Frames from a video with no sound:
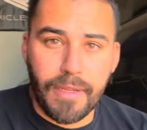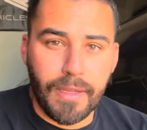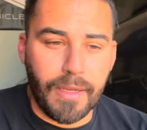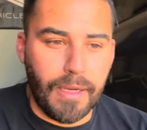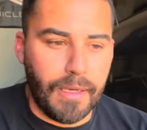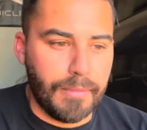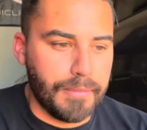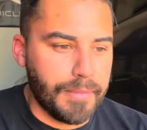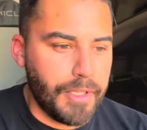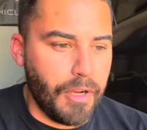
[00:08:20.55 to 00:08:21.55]

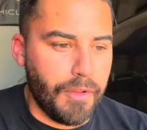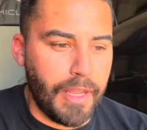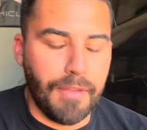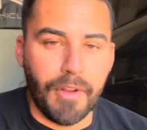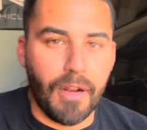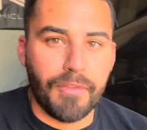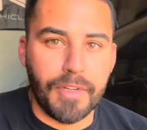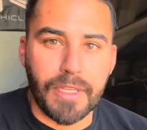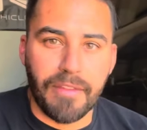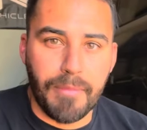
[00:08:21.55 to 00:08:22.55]
You know, they even offered
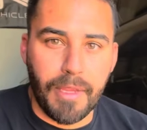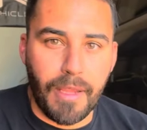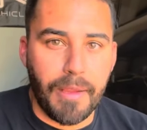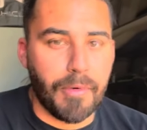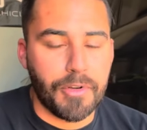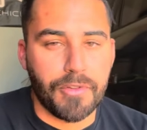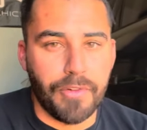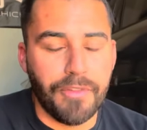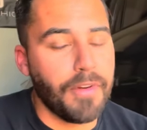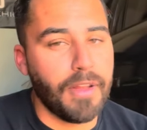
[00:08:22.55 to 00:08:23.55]
to give me a partial
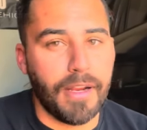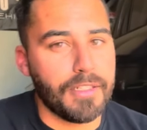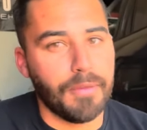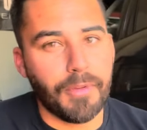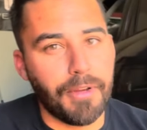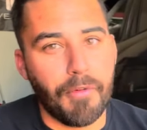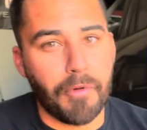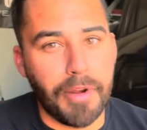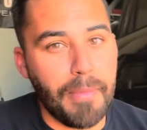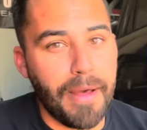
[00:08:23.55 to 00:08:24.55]
refund, and I told him, don't even
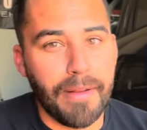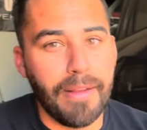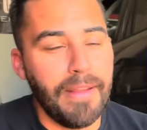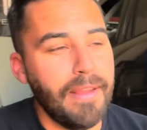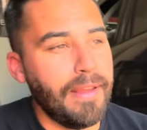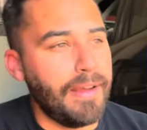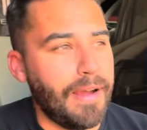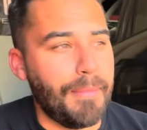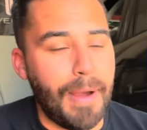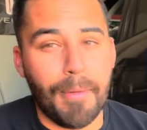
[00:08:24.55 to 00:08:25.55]
worry about it.
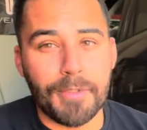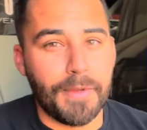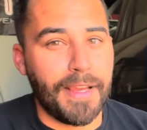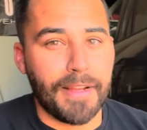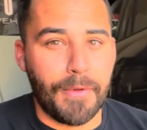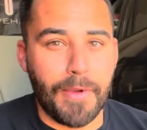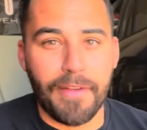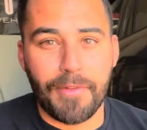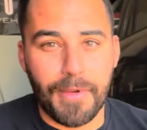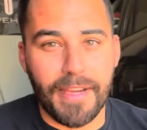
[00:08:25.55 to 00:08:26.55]
Almost I'm not gonna
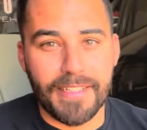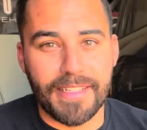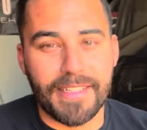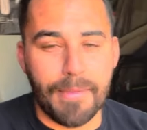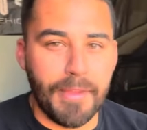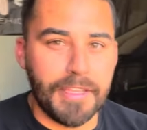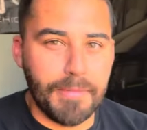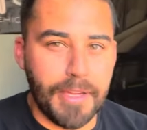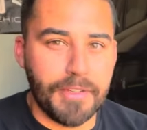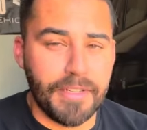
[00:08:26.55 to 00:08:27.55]
wait for you guys to send me the
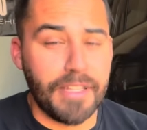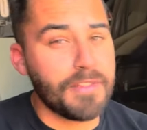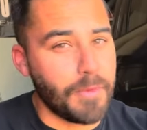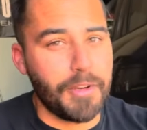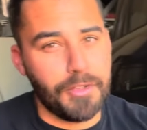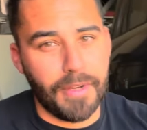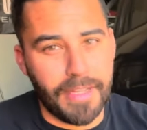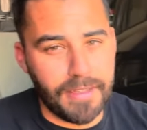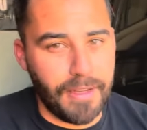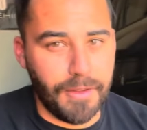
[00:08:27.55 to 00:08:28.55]
spacers. I just wanted you
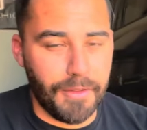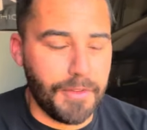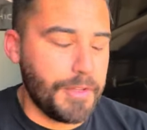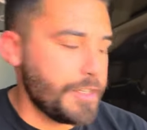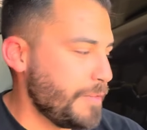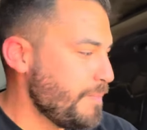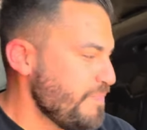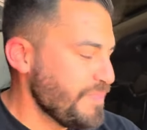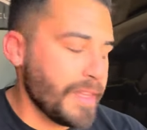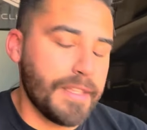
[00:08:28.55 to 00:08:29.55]
guys to know in the future.
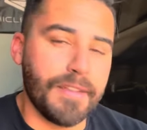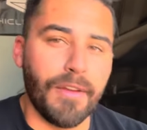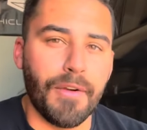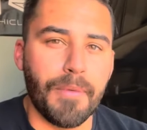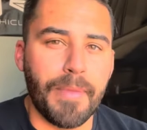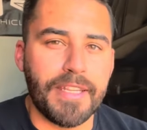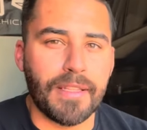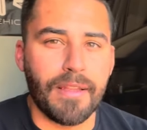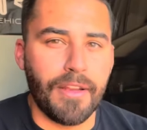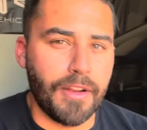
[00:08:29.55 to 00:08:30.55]
So
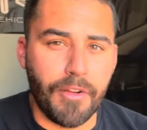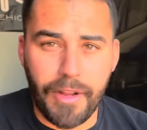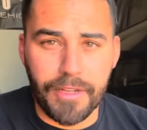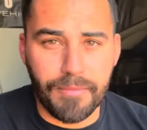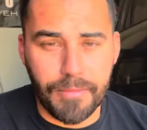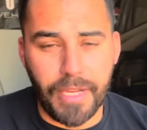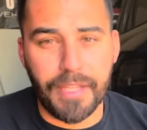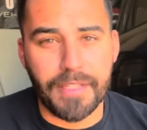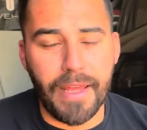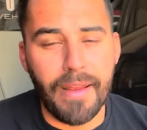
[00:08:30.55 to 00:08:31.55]
basically they're gonna go ahead and
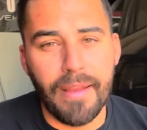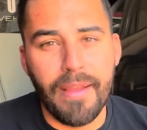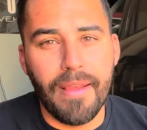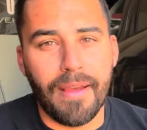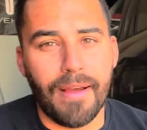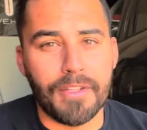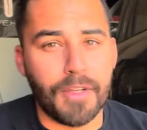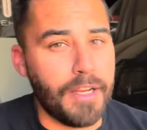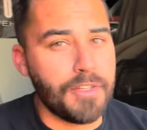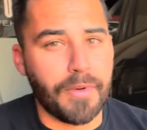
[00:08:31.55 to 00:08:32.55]
change that. So
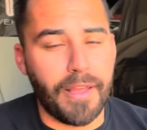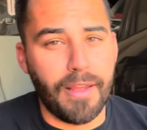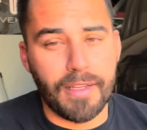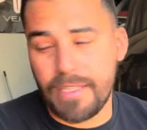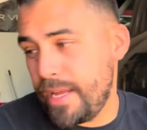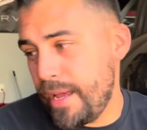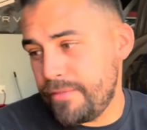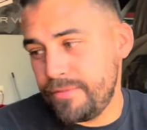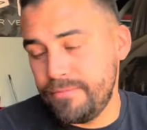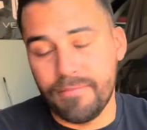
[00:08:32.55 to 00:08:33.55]
I just went ahead, because I
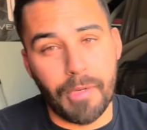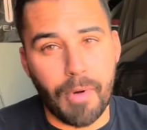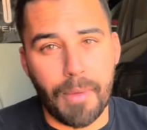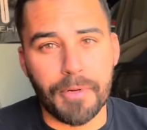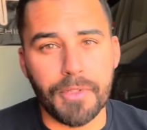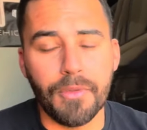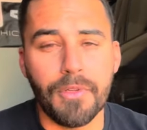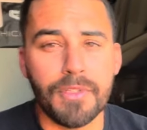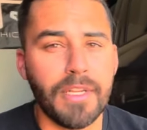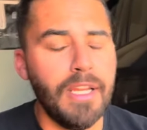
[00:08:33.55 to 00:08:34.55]
have the proper
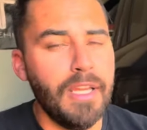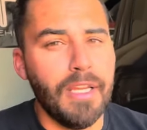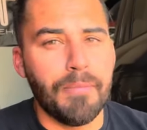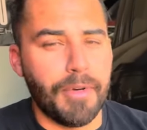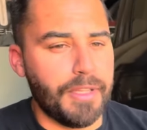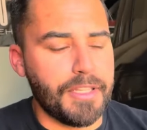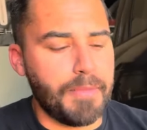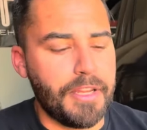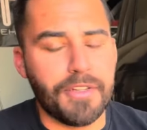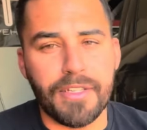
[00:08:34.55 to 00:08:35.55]
tools, put the
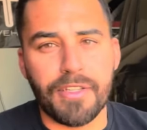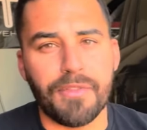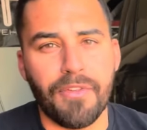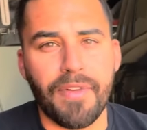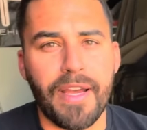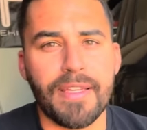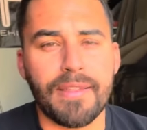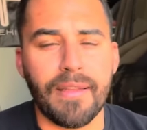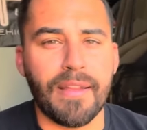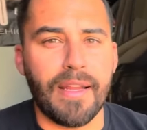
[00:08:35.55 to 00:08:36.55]
spacers into a vise,
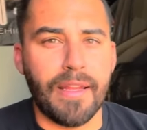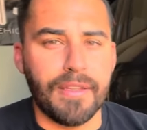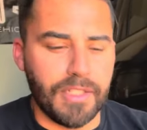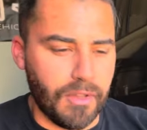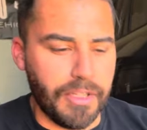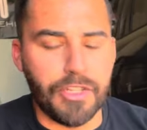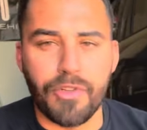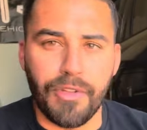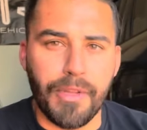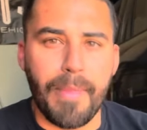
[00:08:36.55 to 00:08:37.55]
and then I slowly
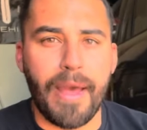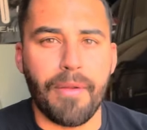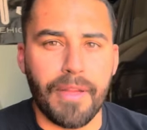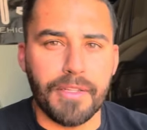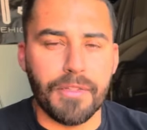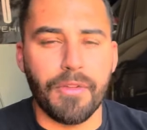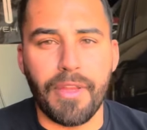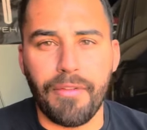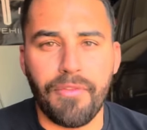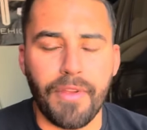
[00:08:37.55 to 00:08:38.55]
drilled them out until
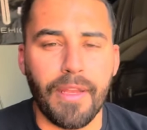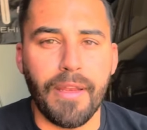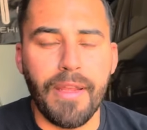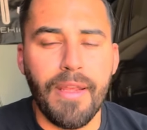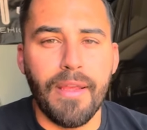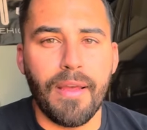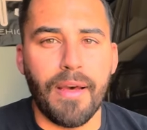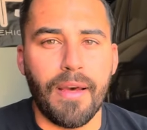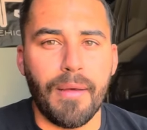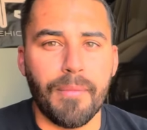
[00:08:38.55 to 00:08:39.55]
they fit
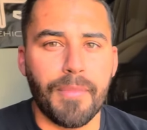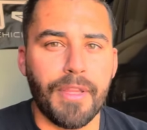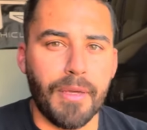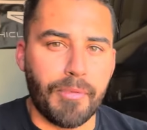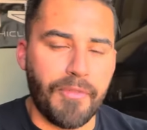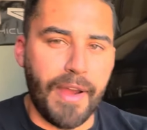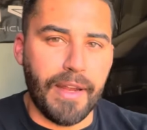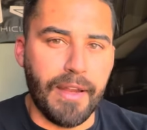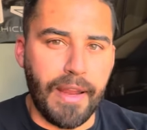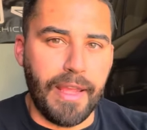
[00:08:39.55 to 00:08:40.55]
the
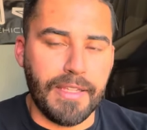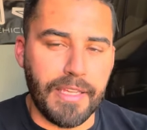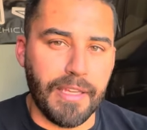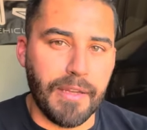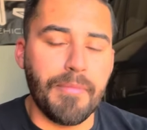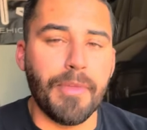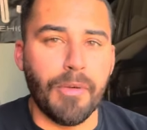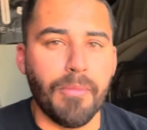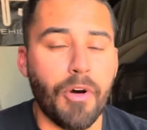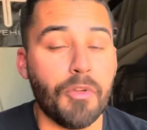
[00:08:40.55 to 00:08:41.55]
provided 18 mil
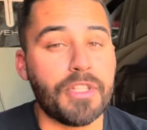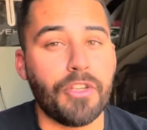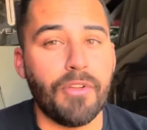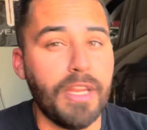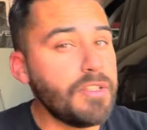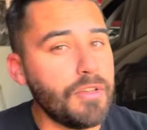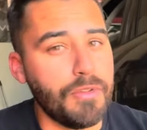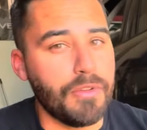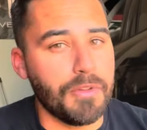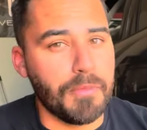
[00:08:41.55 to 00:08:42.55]
bolts. And you need to
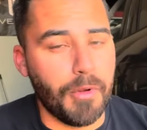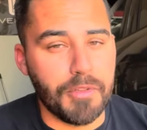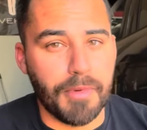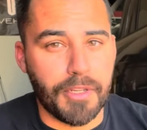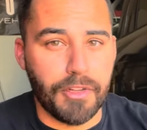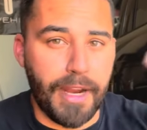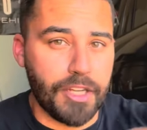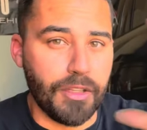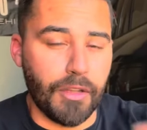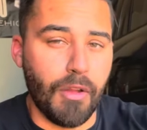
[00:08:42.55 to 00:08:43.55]
use those bolts because they're
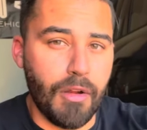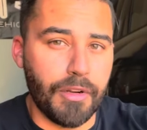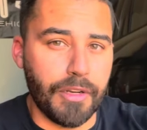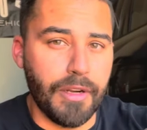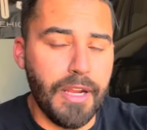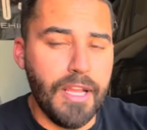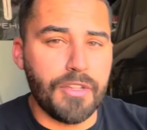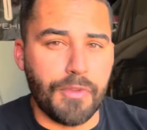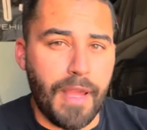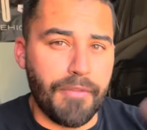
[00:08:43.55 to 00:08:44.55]
actually longer,
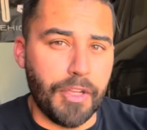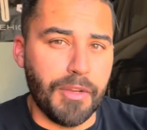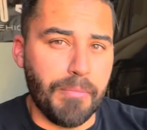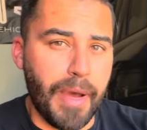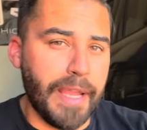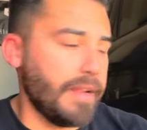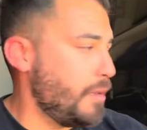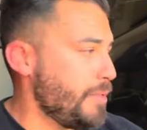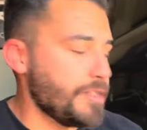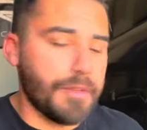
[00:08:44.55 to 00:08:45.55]
so you have a good bite
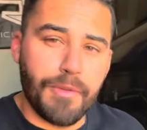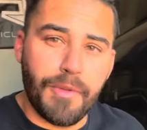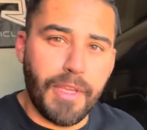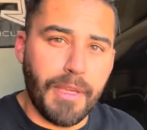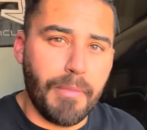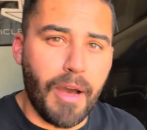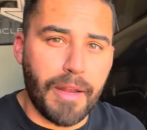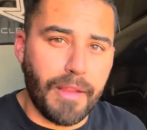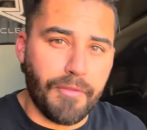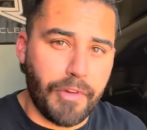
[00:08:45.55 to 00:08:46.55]
up into the
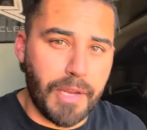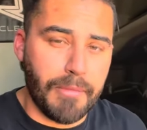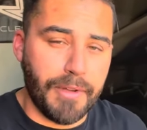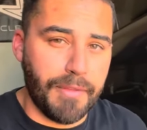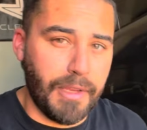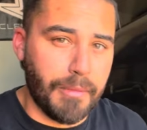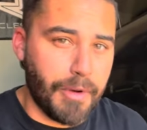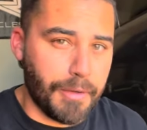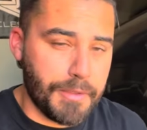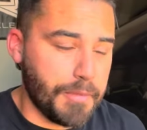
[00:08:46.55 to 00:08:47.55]
body and frame of the
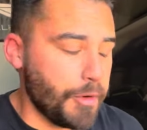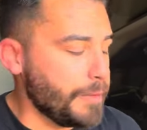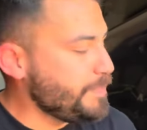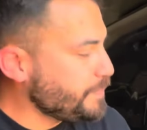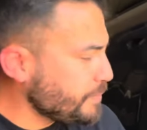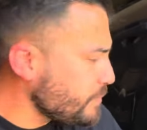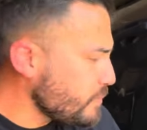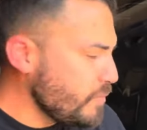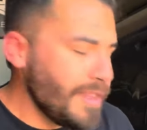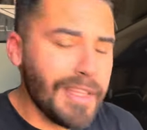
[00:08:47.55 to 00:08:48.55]
Bronco Sport.
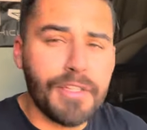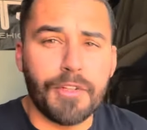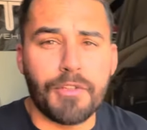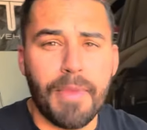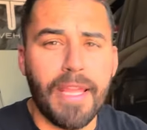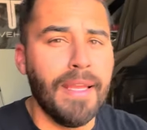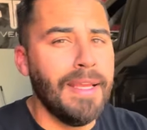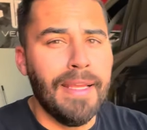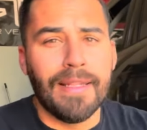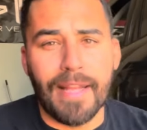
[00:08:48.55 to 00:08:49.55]
So to me,
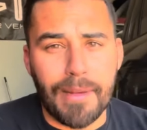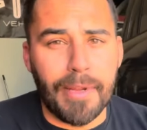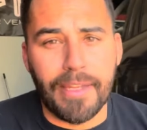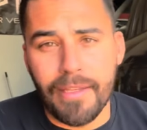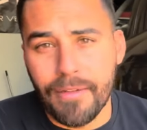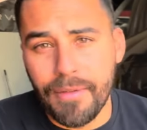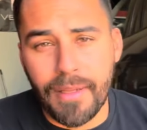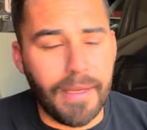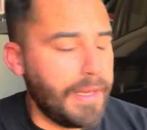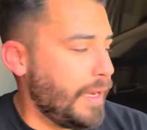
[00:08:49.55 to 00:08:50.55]
not a big deal.
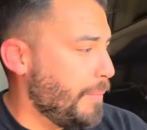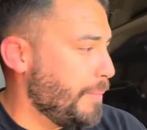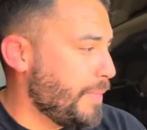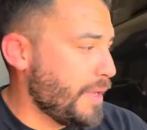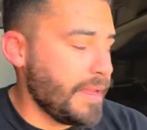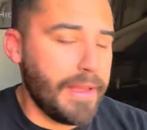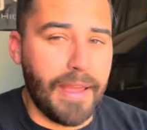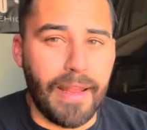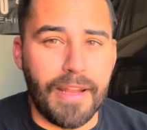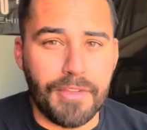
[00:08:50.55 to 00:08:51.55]

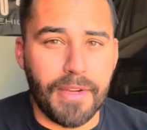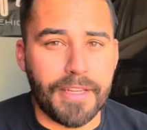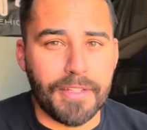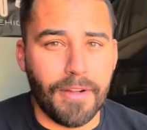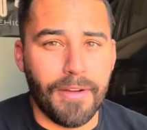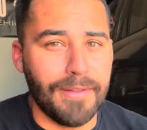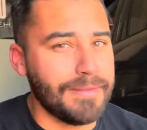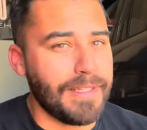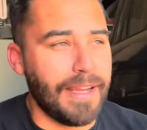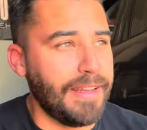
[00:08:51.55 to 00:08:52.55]
And as you guys saw,
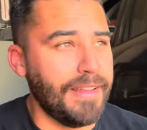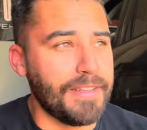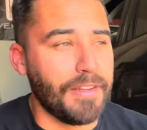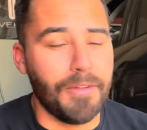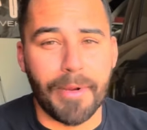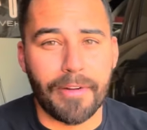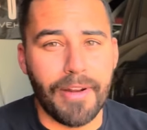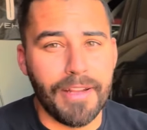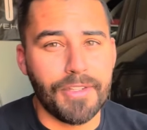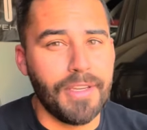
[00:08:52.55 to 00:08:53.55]
I did this all in my
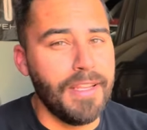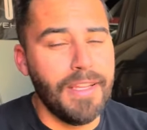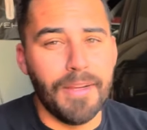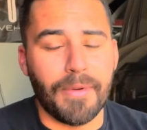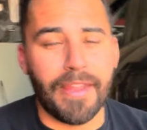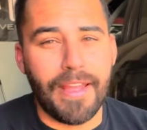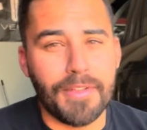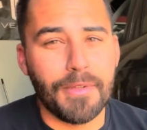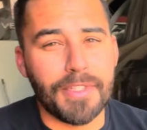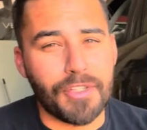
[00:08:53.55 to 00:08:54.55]
garage with hand
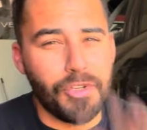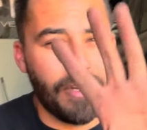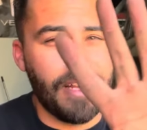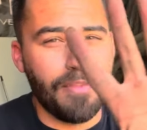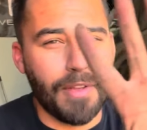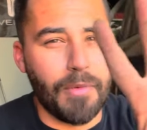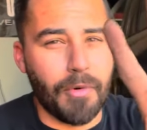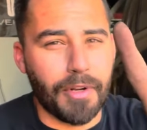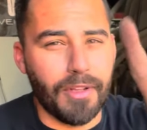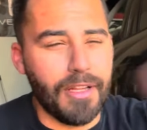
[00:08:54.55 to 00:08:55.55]
tools. I should have definitely
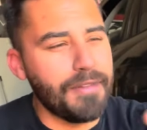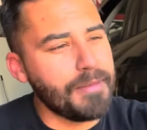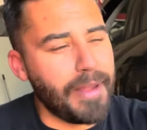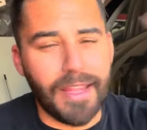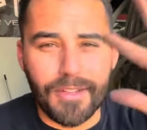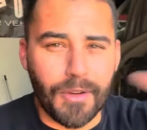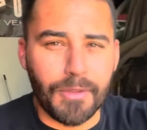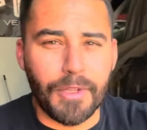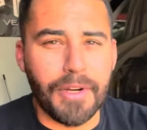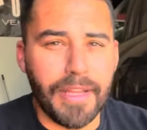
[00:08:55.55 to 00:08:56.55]
worn gloves. My hands are all
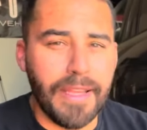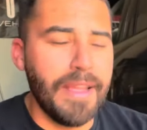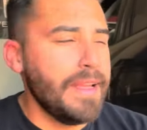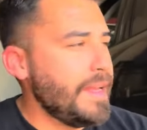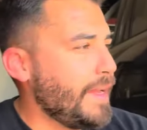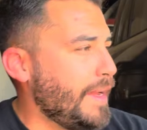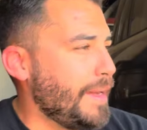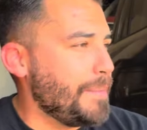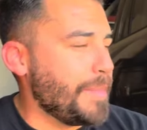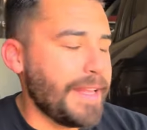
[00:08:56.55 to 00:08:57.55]
dirty,
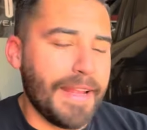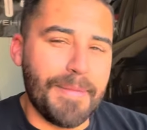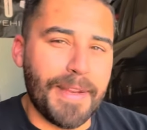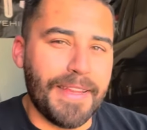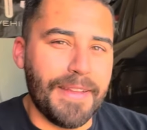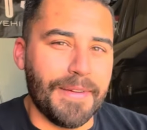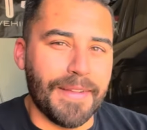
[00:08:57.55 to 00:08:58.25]
but not a big deal.